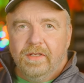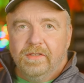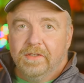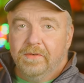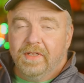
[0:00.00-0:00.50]

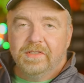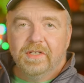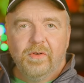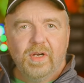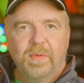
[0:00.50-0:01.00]
So that's an
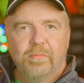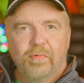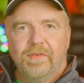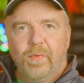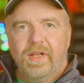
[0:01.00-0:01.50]
incredibly
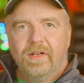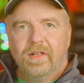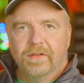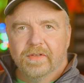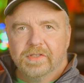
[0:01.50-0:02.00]
brief way to
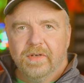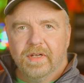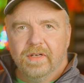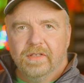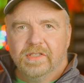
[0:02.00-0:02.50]
clear the
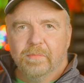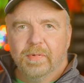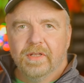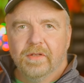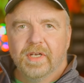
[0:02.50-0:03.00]
screen.
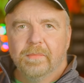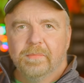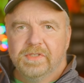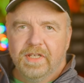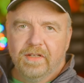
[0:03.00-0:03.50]
Simply load up
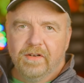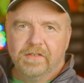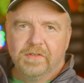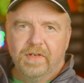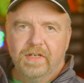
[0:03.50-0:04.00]
CLR
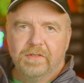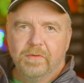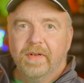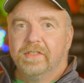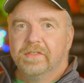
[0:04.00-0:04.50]
screen into a
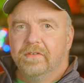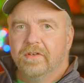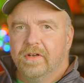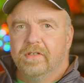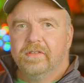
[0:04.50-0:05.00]
register and
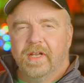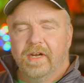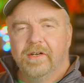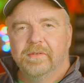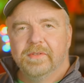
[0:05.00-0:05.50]
call
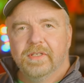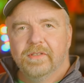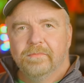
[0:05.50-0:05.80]
care out.